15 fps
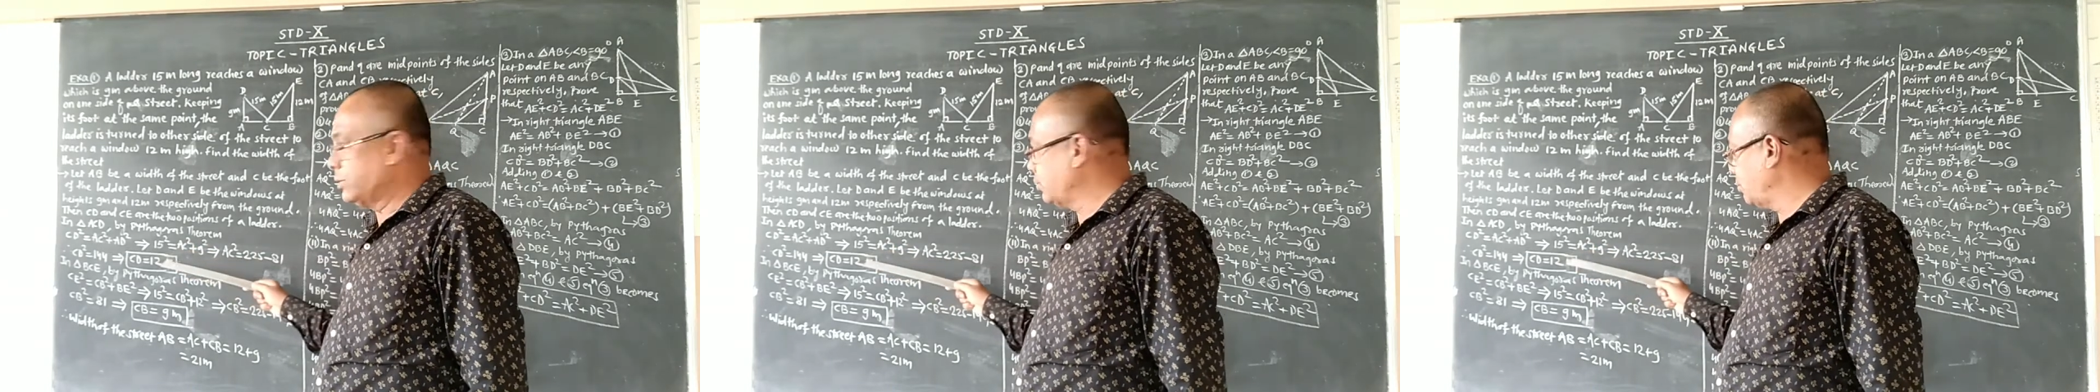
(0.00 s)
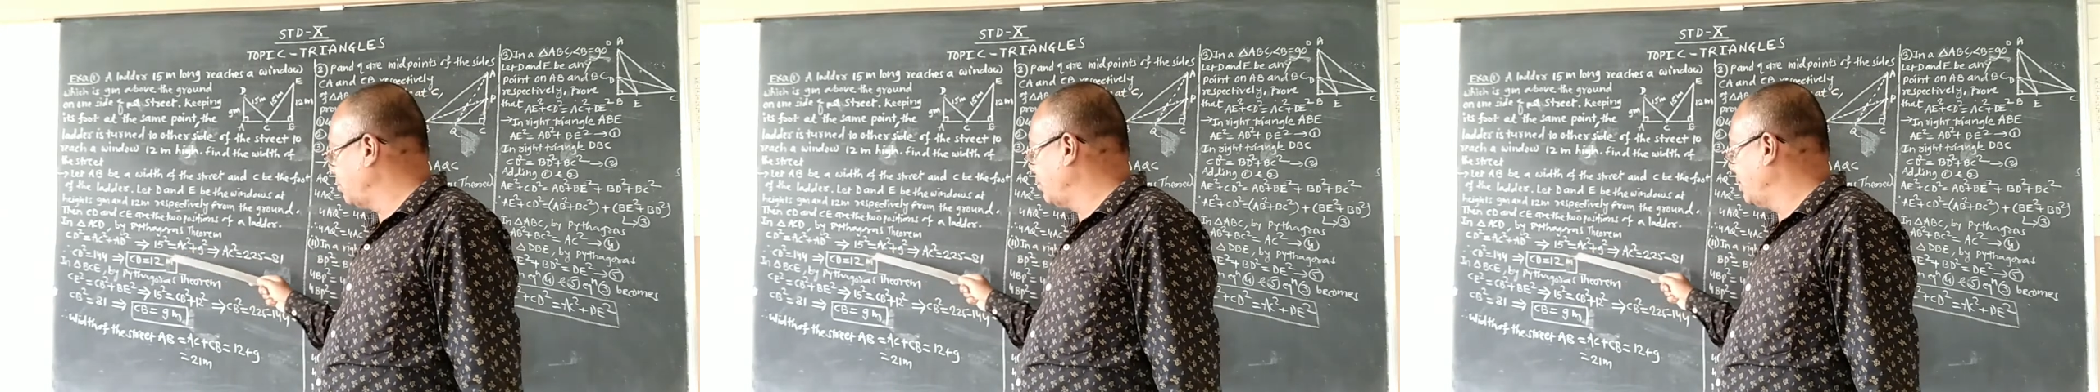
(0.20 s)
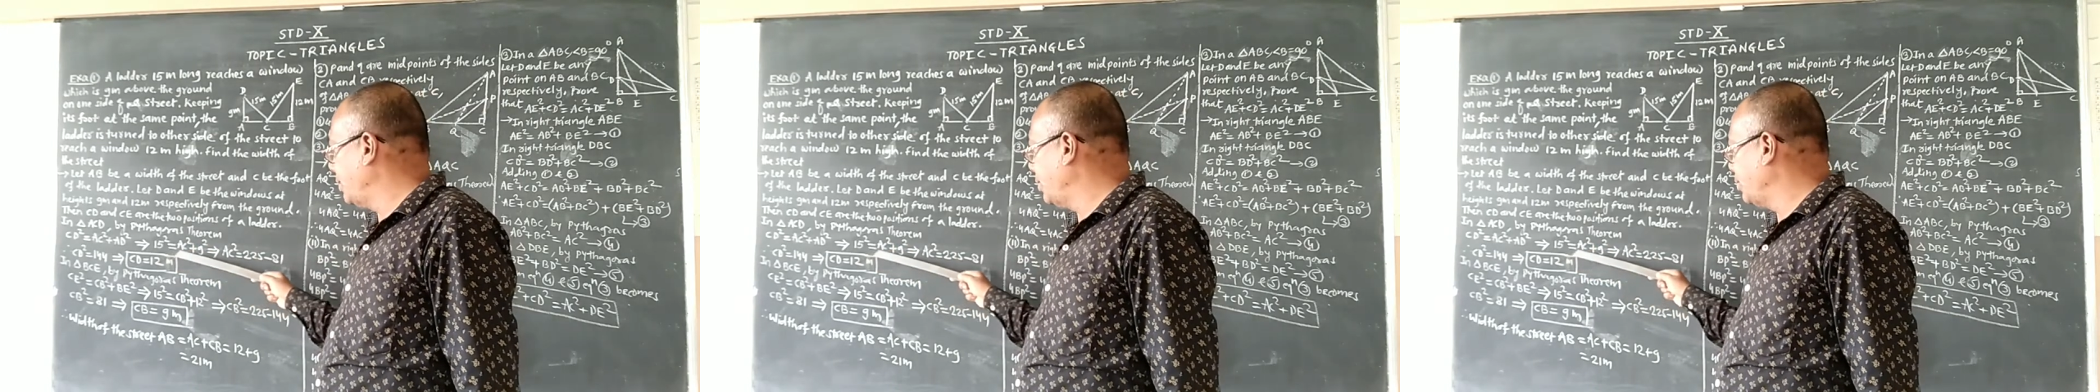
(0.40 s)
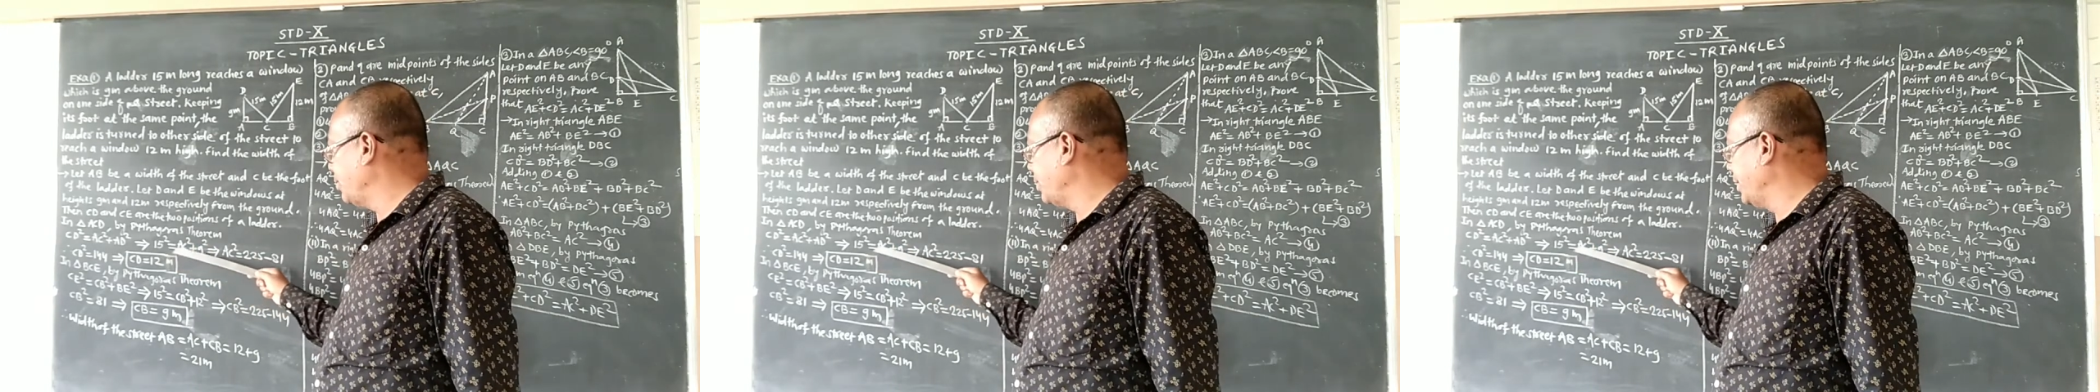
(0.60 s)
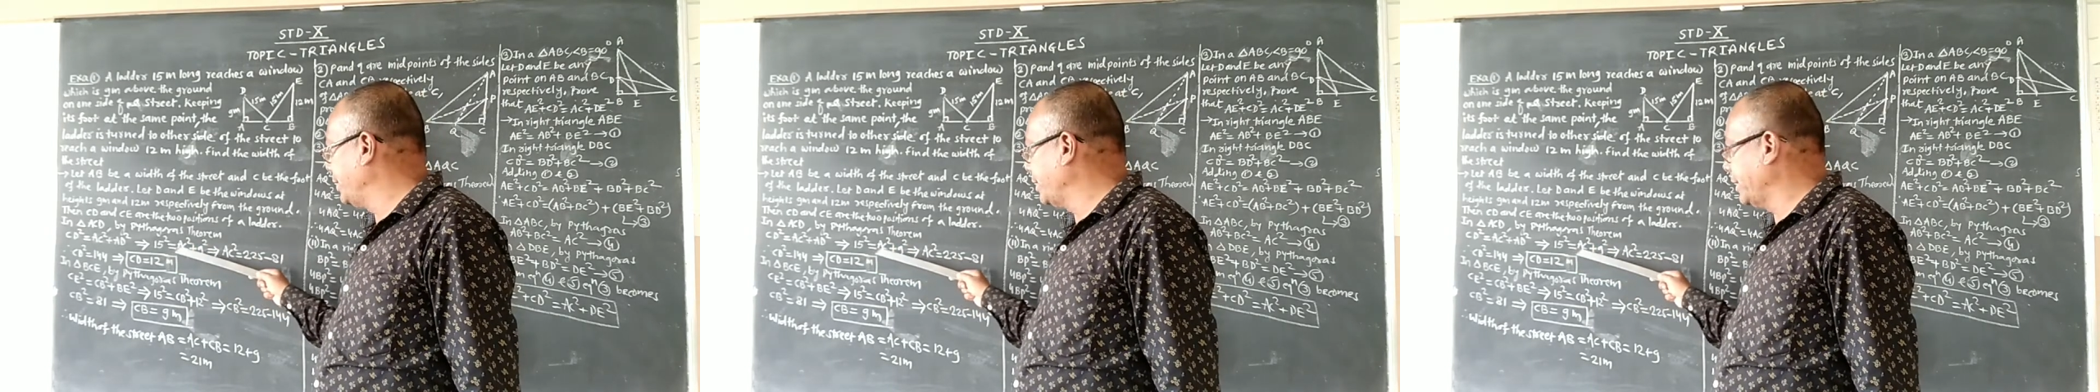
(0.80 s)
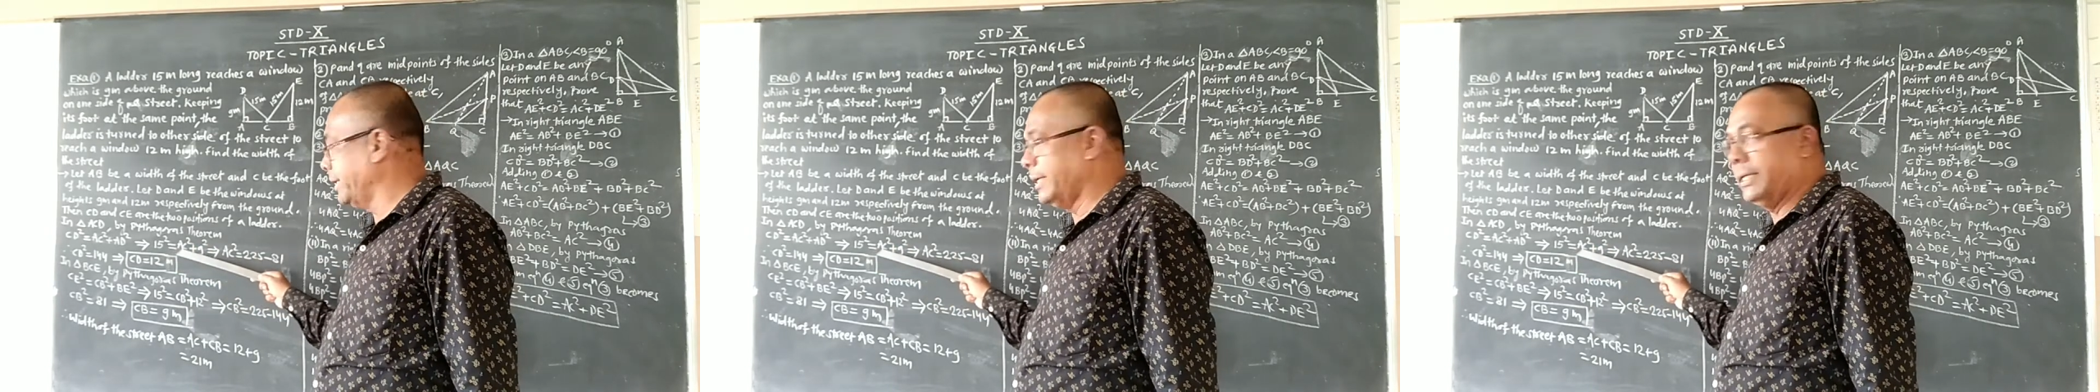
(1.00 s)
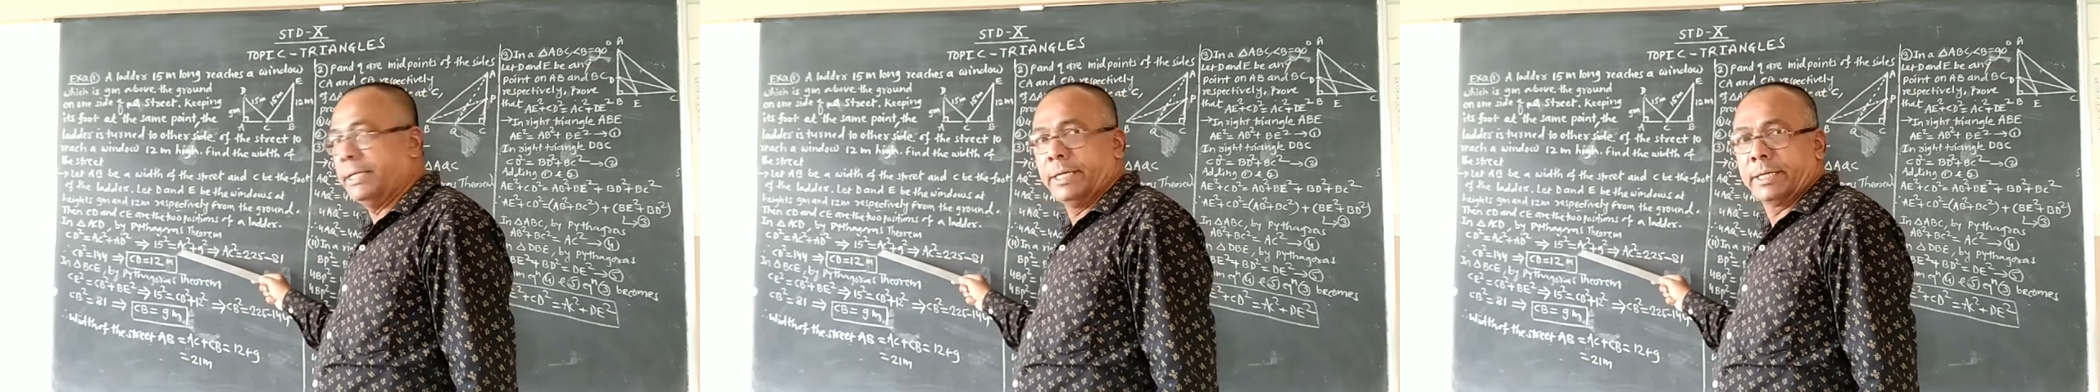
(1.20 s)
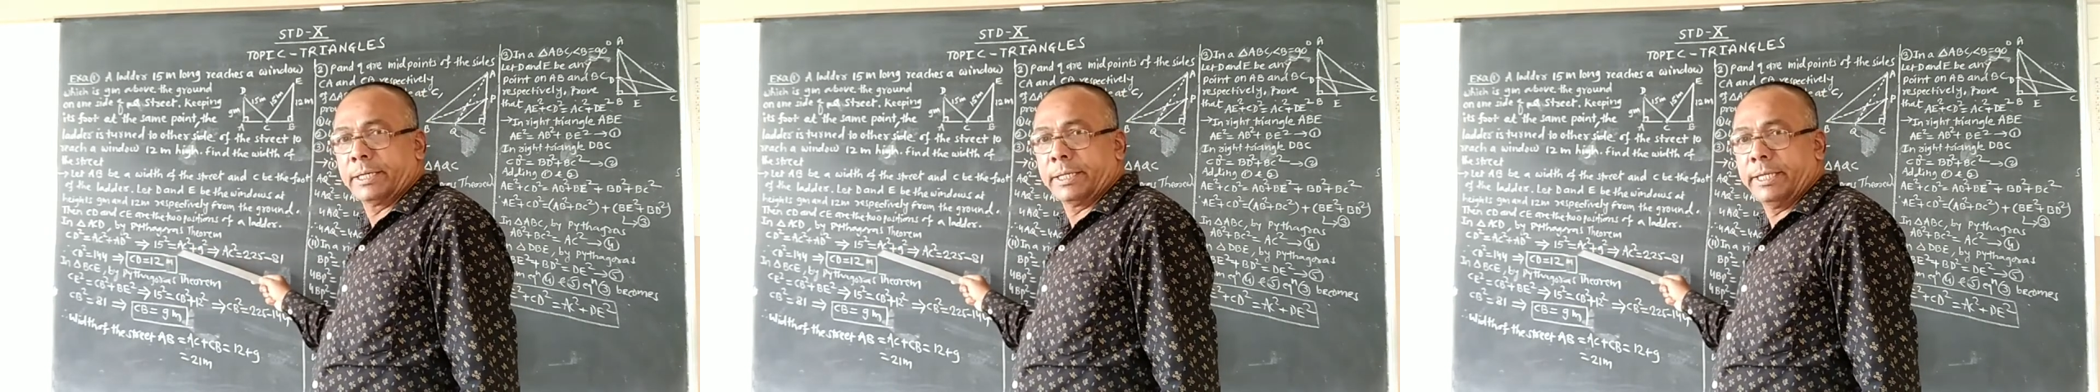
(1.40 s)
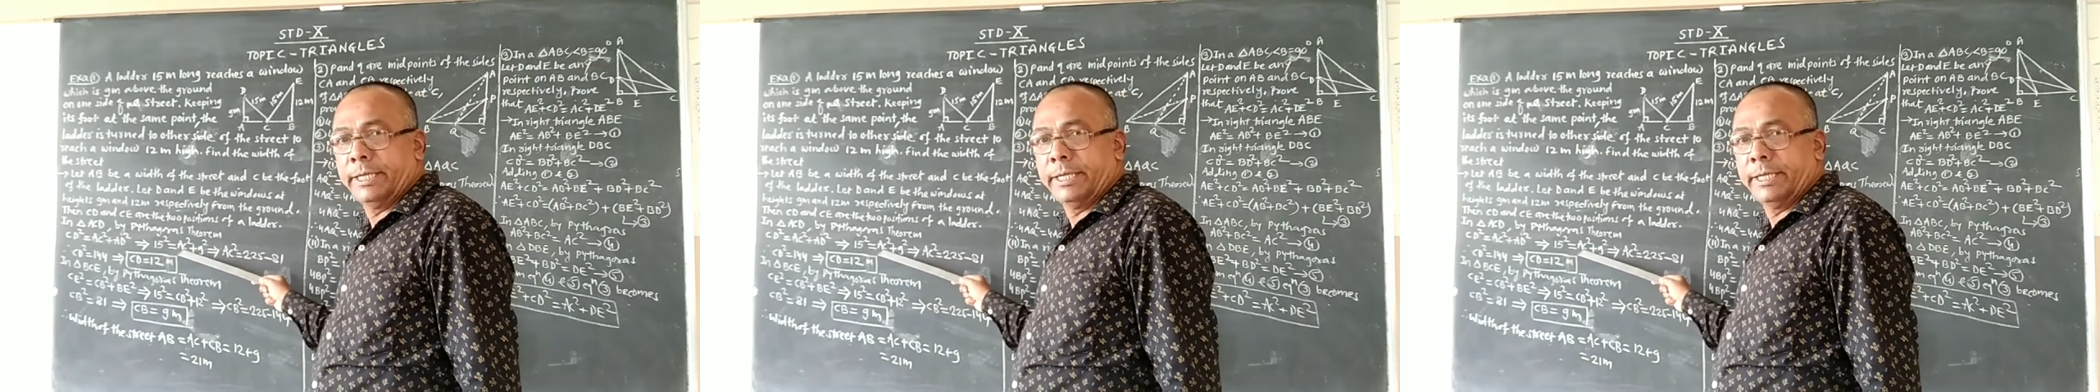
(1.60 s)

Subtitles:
so we have written here